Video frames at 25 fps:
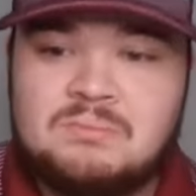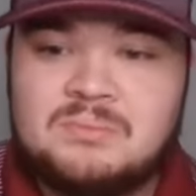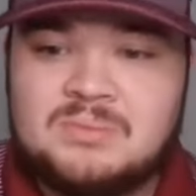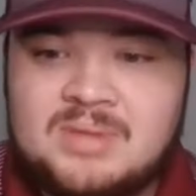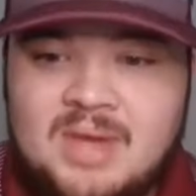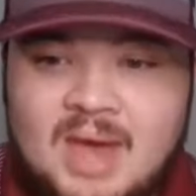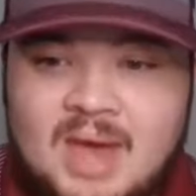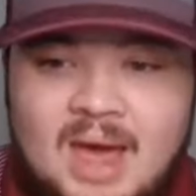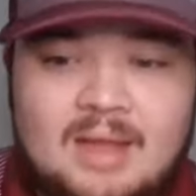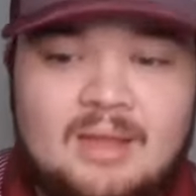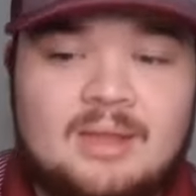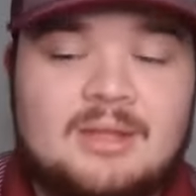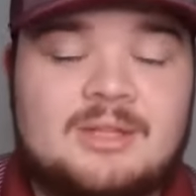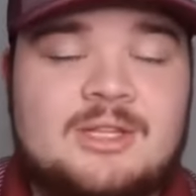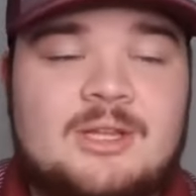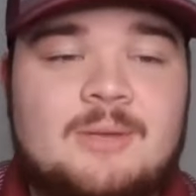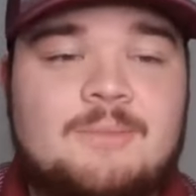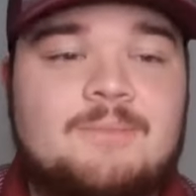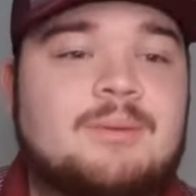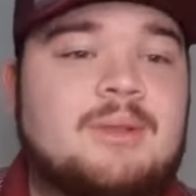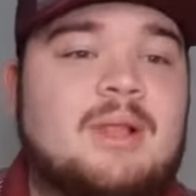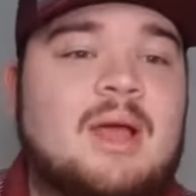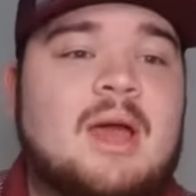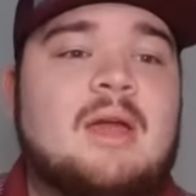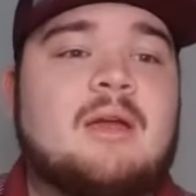talented
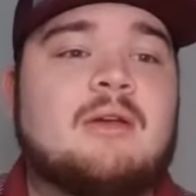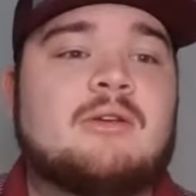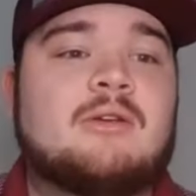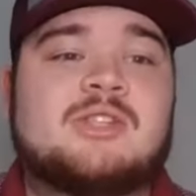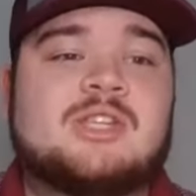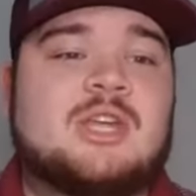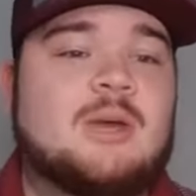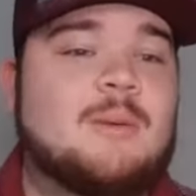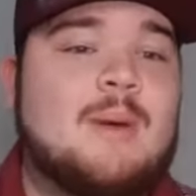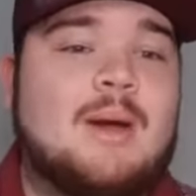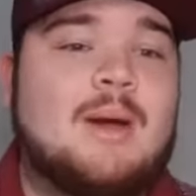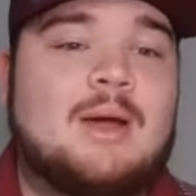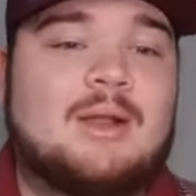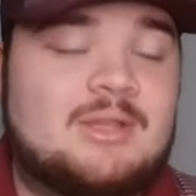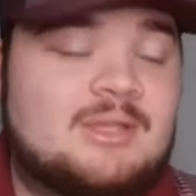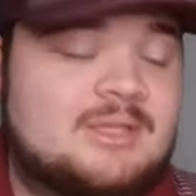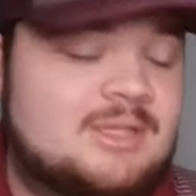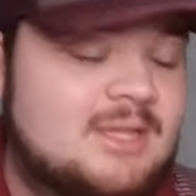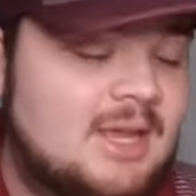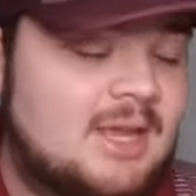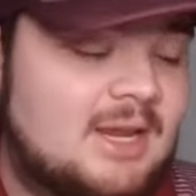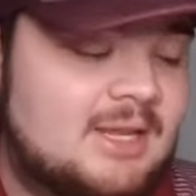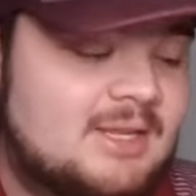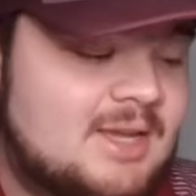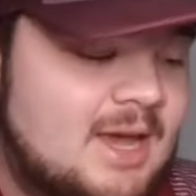players come out of the
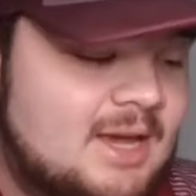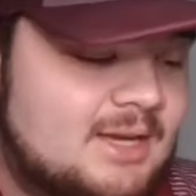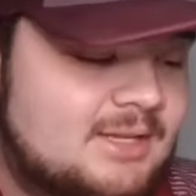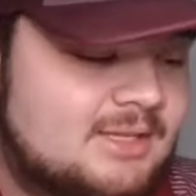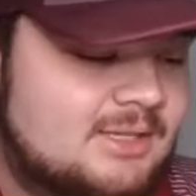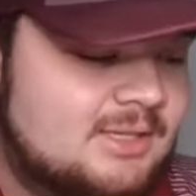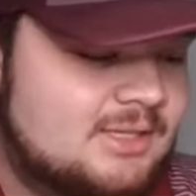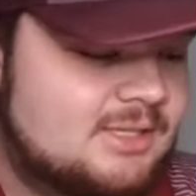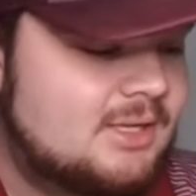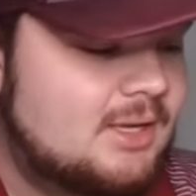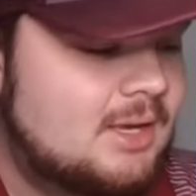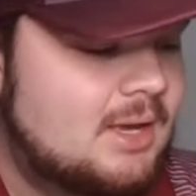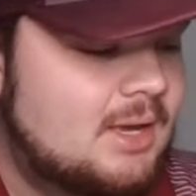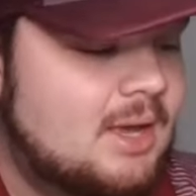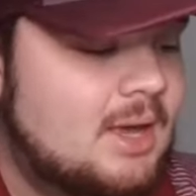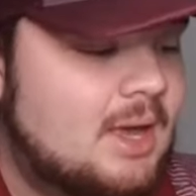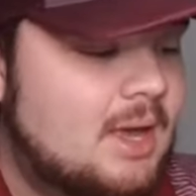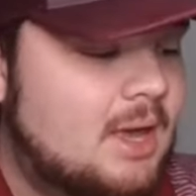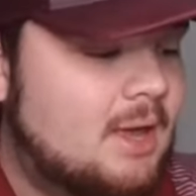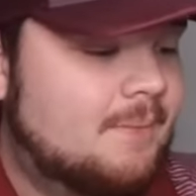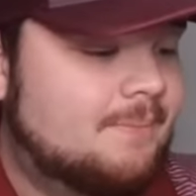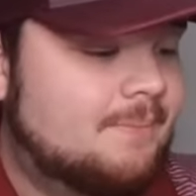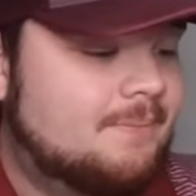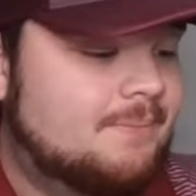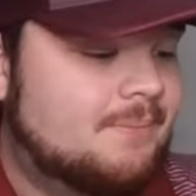state of Texas.
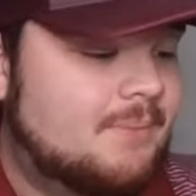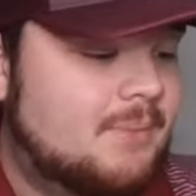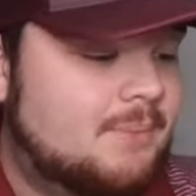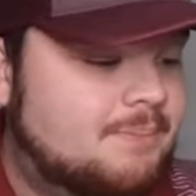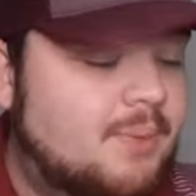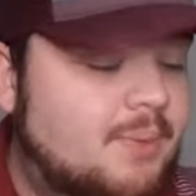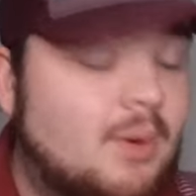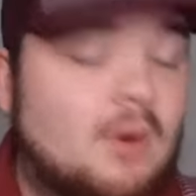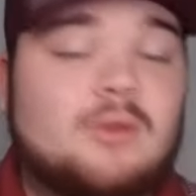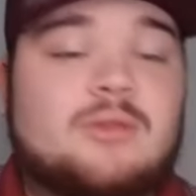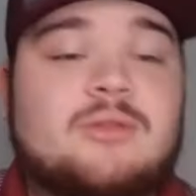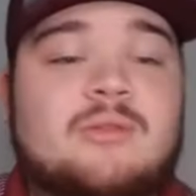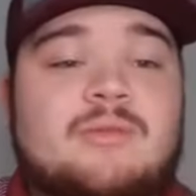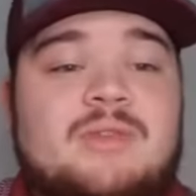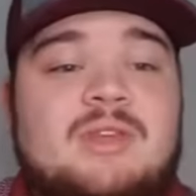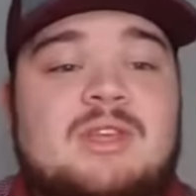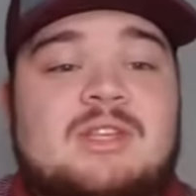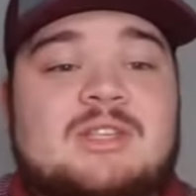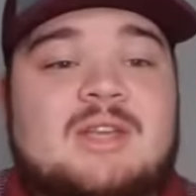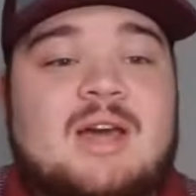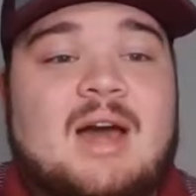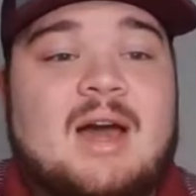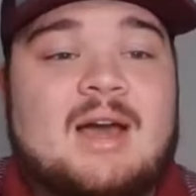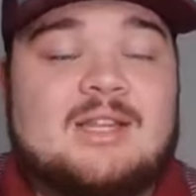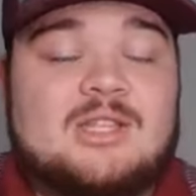Both of these
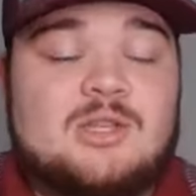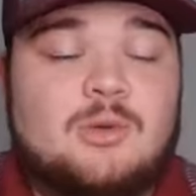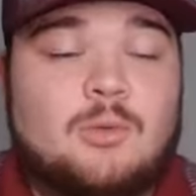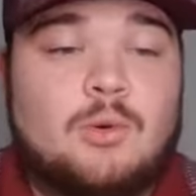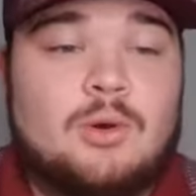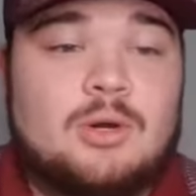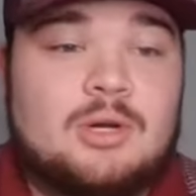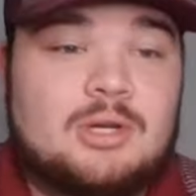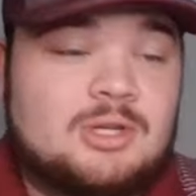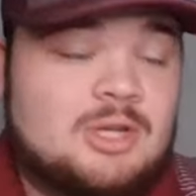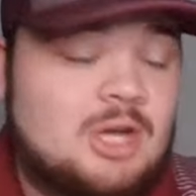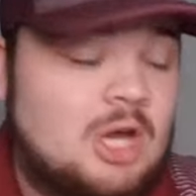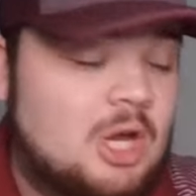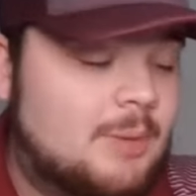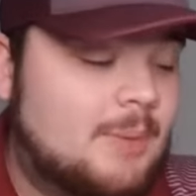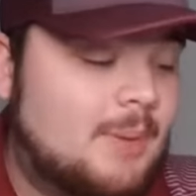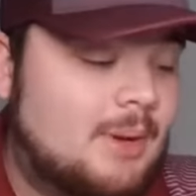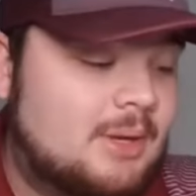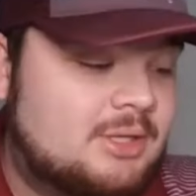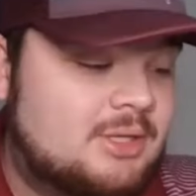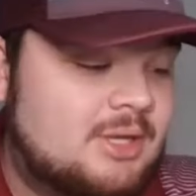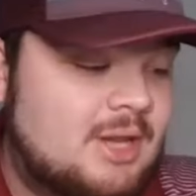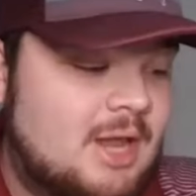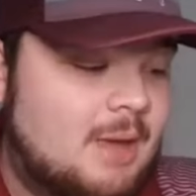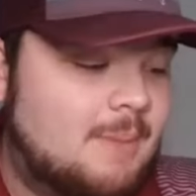guys that we're going to talk
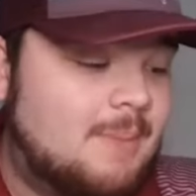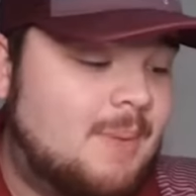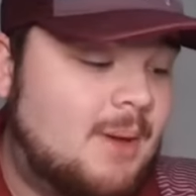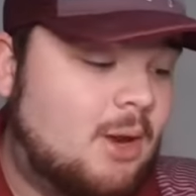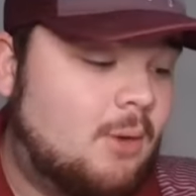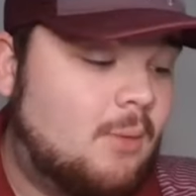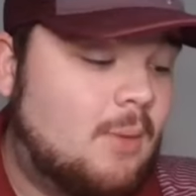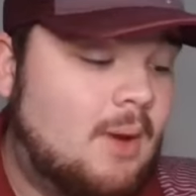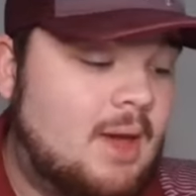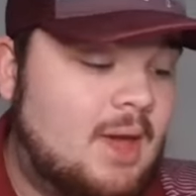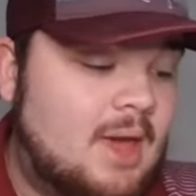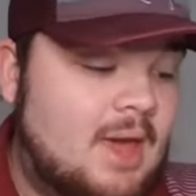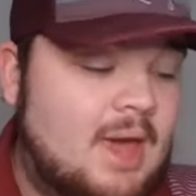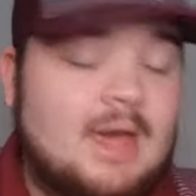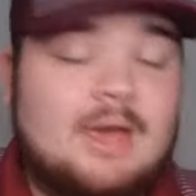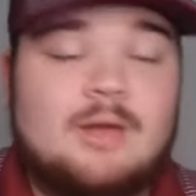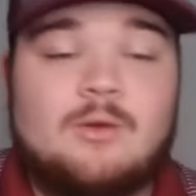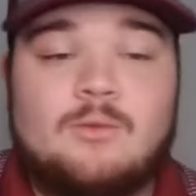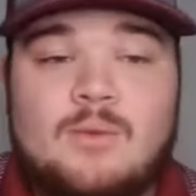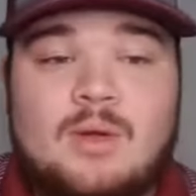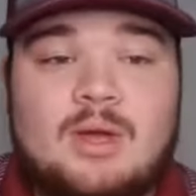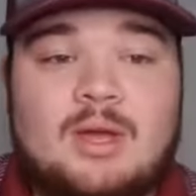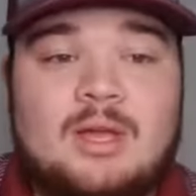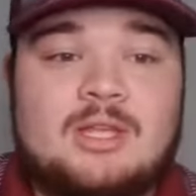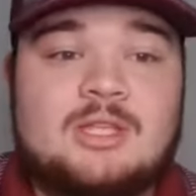about today, Pettaway and
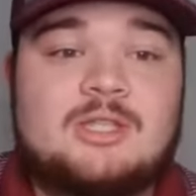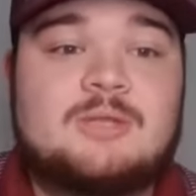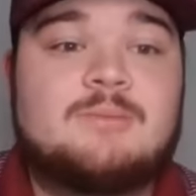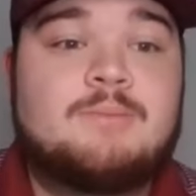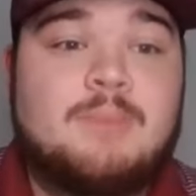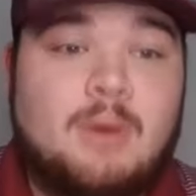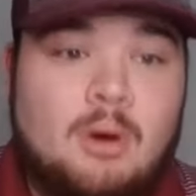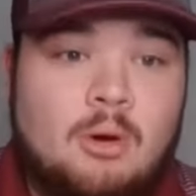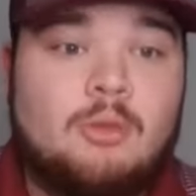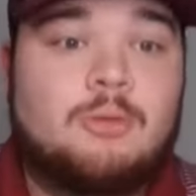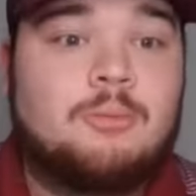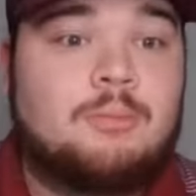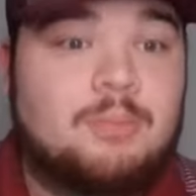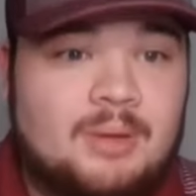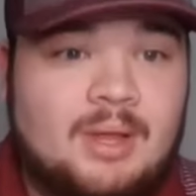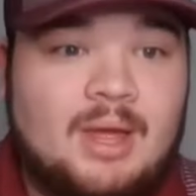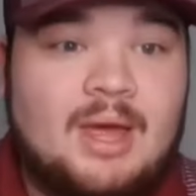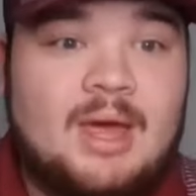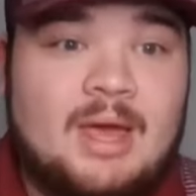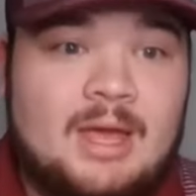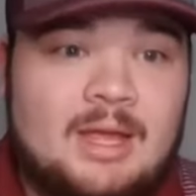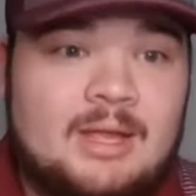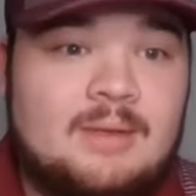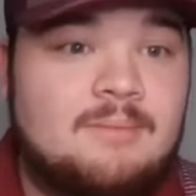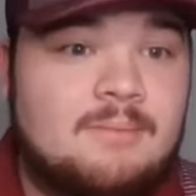Riggins, both
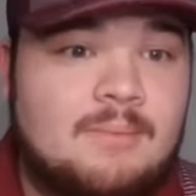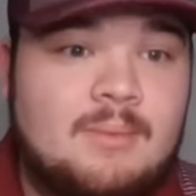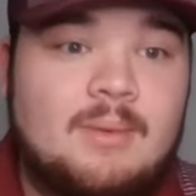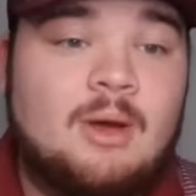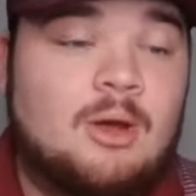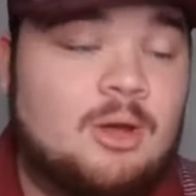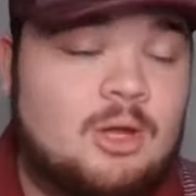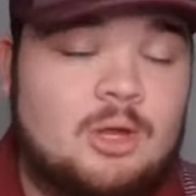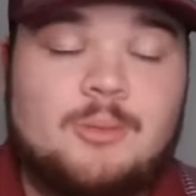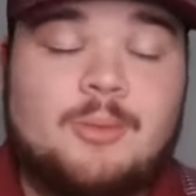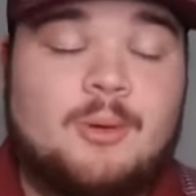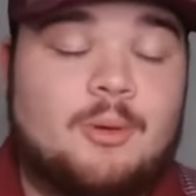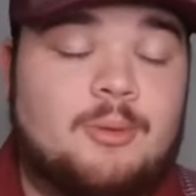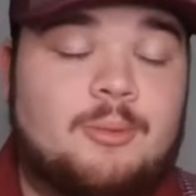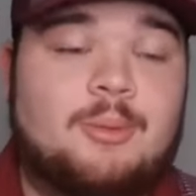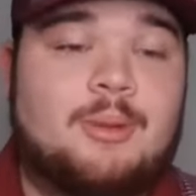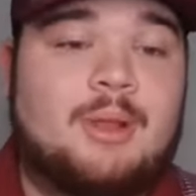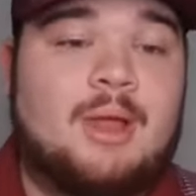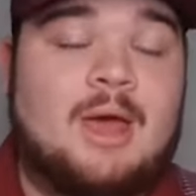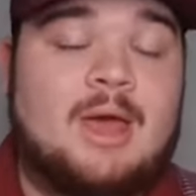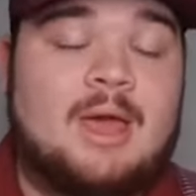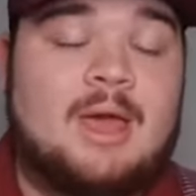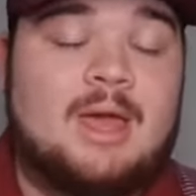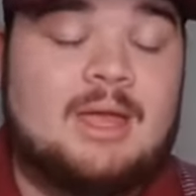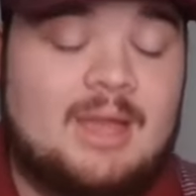played. They both
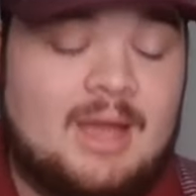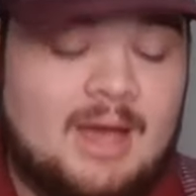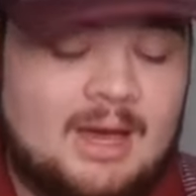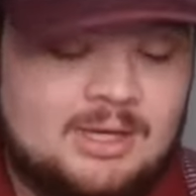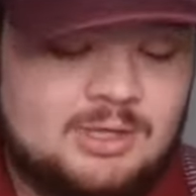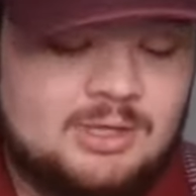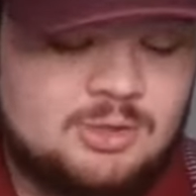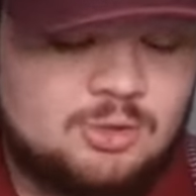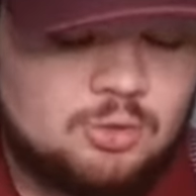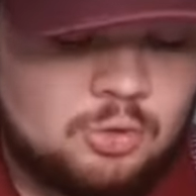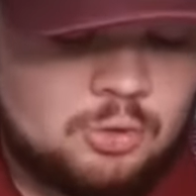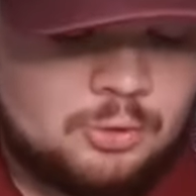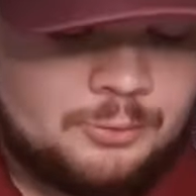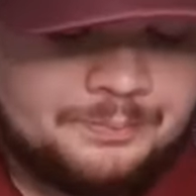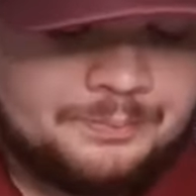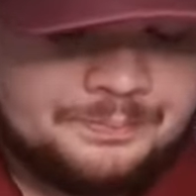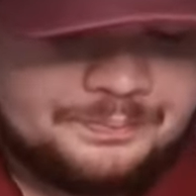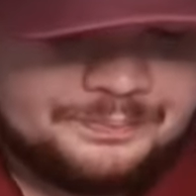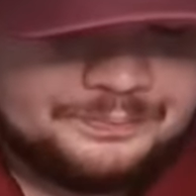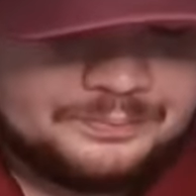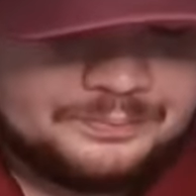play in high school.